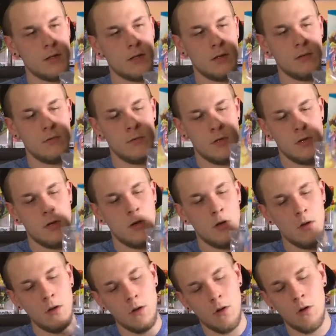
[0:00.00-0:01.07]
So,
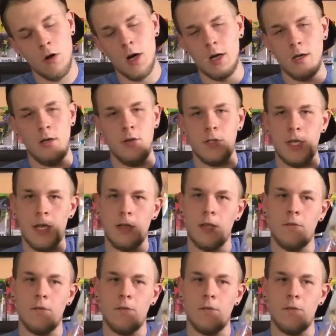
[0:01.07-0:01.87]
or I could use that,